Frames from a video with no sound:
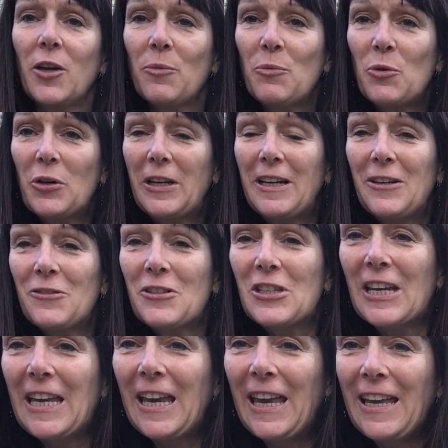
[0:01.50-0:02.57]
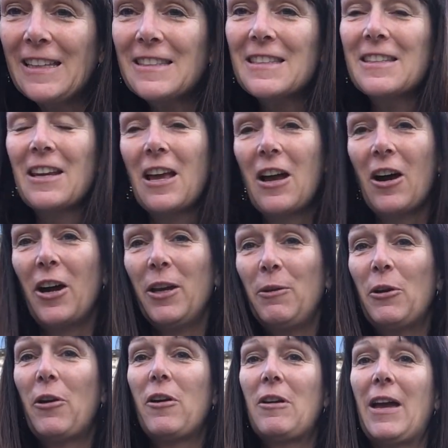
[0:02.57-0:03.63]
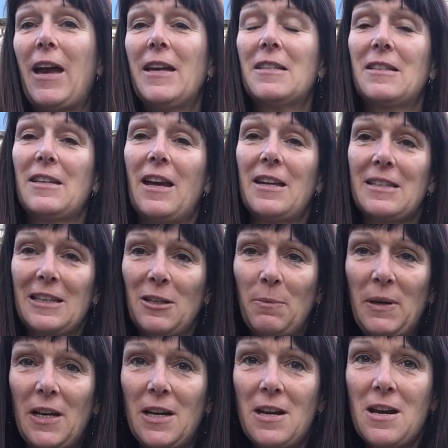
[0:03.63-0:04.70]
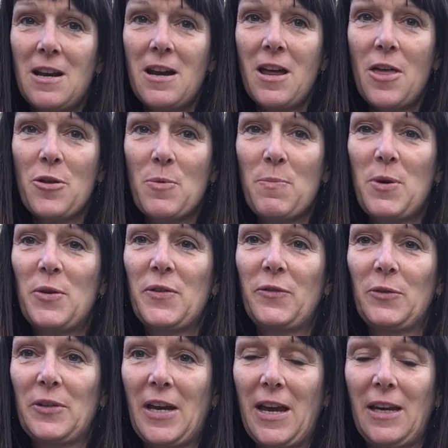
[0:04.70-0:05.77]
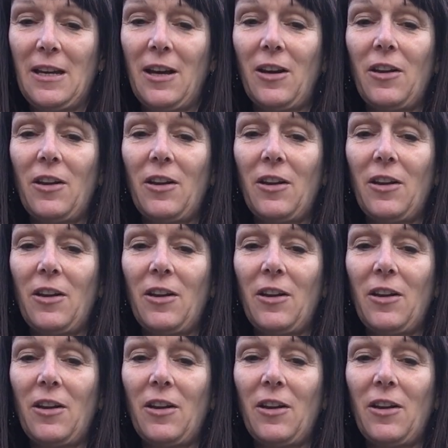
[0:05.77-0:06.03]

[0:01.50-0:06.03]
Good morning, little chickens. I hope you're okay today. It's going to be another beautiful day.